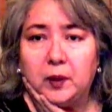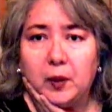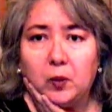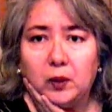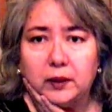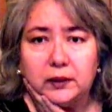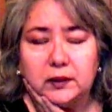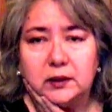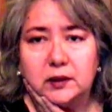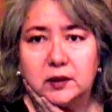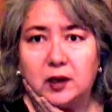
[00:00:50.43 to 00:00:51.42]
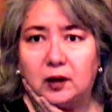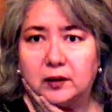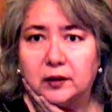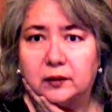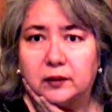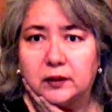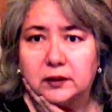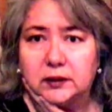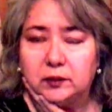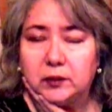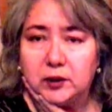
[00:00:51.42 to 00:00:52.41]
But I wanted to just talk to her and
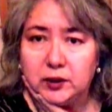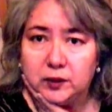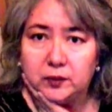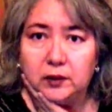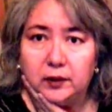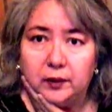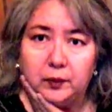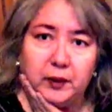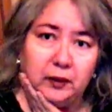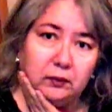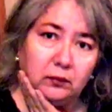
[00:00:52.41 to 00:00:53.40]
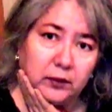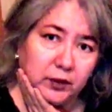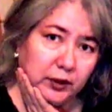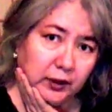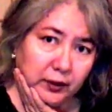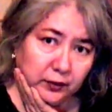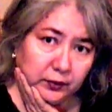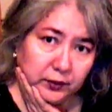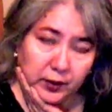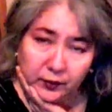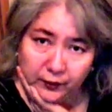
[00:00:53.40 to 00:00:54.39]
see what she's, what she knew
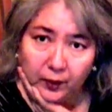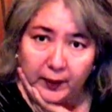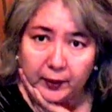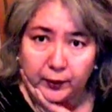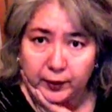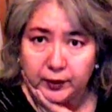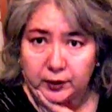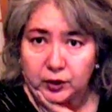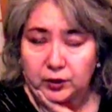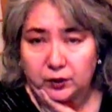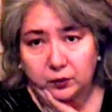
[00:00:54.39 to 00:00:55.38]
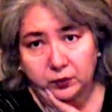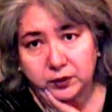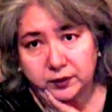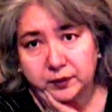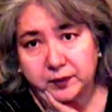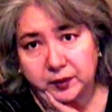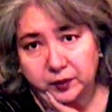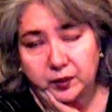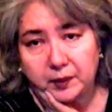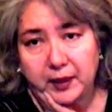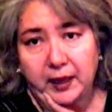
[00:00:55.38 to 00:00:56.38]
so far about her condition, what she's been
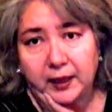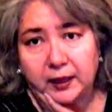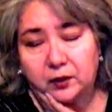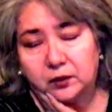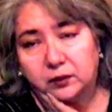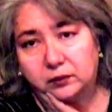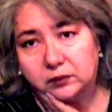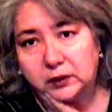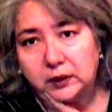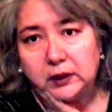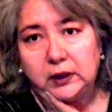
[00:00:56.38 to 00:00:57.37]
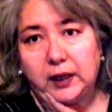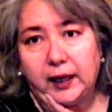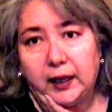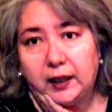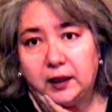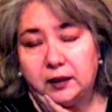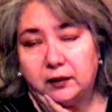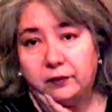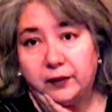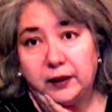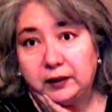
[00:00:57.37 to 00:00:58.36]
doing about it, or
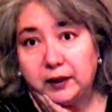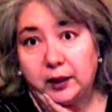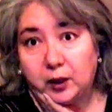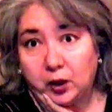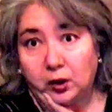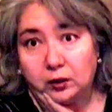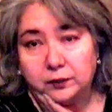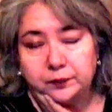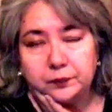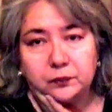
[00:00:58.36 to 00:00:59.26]
if anything at all.